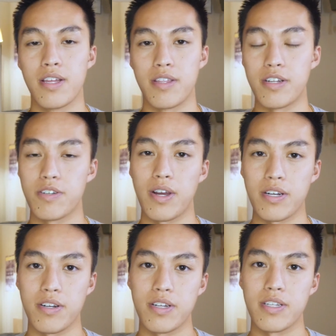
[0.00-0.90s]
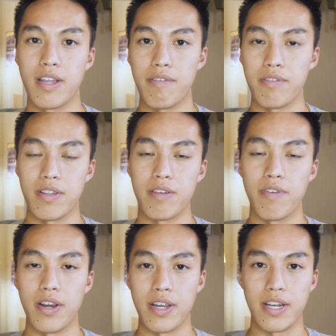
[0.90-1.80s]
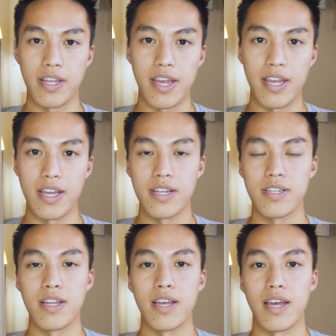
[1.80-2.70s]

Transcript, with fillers: The instructor is definitely very engaged,